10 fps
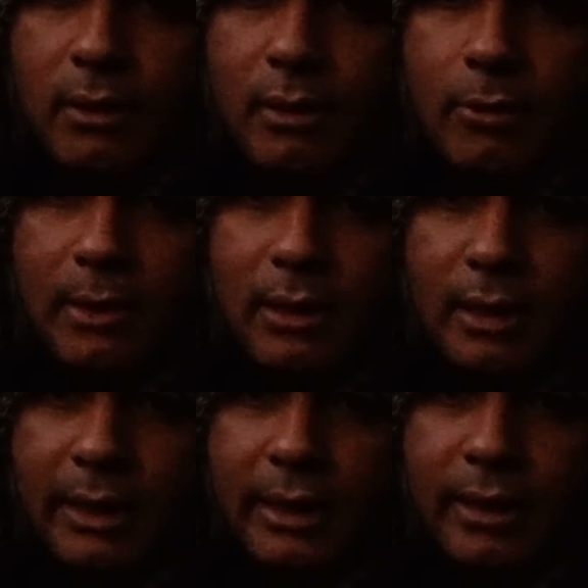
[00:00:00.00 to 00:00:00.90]

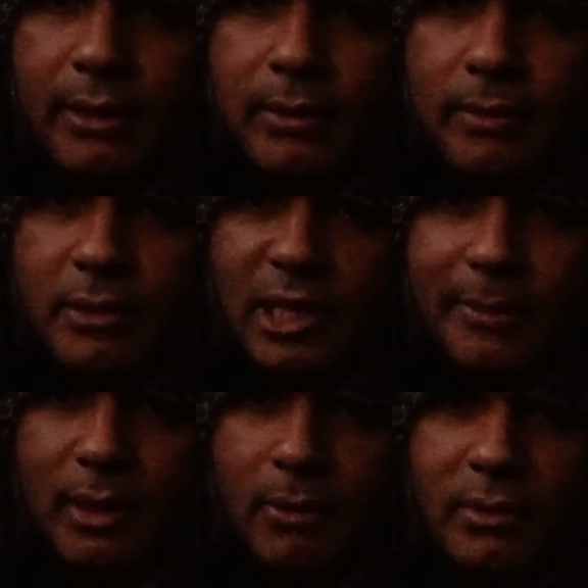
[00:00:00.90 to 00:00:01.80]
quickly zip
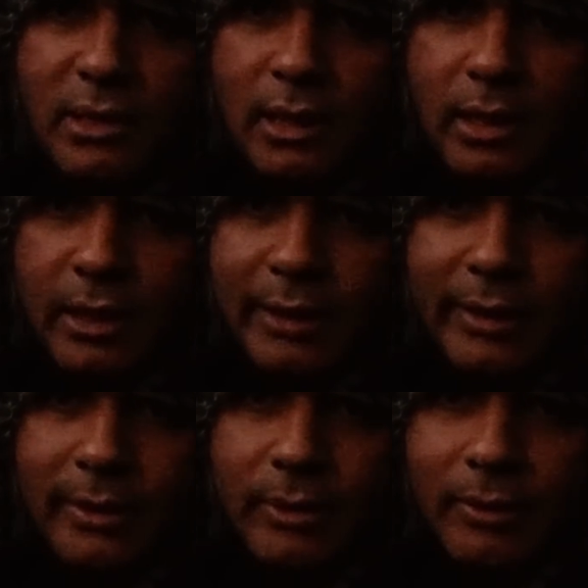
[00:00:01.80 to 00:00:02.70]
round to
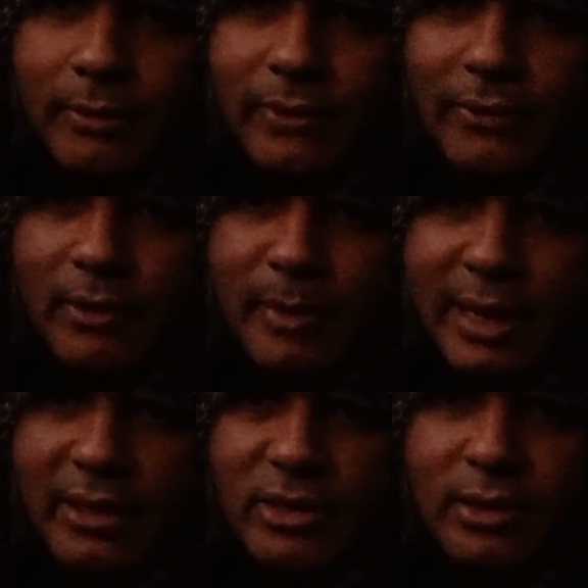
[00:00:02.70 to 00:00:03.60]
Fintry
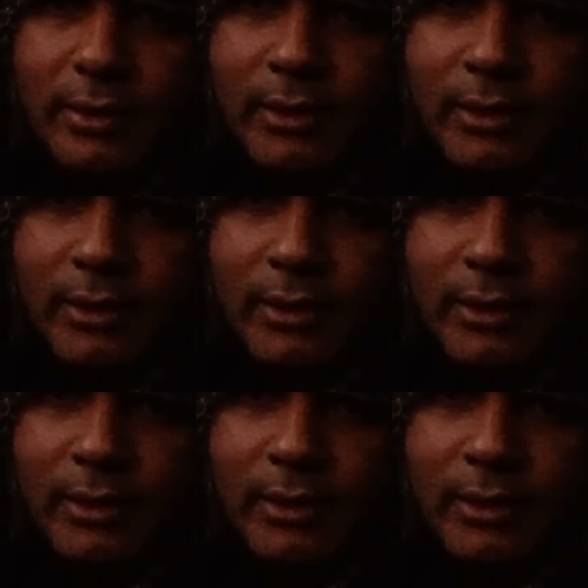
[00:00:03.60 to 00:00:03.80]
Mains,